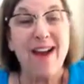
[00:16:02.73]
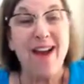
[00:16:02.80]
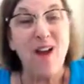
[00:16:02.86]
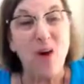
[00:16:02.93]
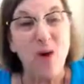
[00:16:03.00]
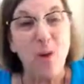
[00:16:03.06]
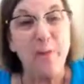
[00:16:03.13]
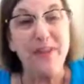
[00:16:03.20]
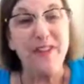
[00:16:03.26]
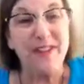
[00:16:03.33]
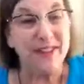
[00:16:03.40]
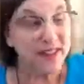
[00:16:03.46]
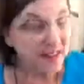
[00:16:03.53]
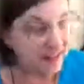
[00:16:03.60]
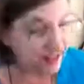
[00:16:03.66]
hope that
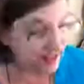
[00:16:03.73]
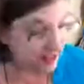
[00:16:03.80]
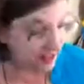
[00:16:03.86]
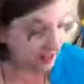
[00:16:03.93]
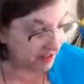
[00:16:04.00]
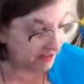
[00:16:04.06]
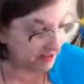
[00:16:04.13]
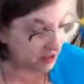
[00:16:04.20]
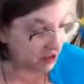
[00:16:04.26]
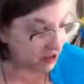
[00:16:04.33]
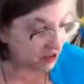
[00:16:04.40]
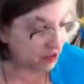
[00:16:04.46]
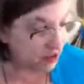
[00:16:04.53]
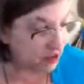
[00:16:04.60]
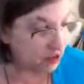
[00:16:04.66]
this has given
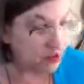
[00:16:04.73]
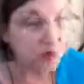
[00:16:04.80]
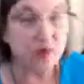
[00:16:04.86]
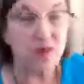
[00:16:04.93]
you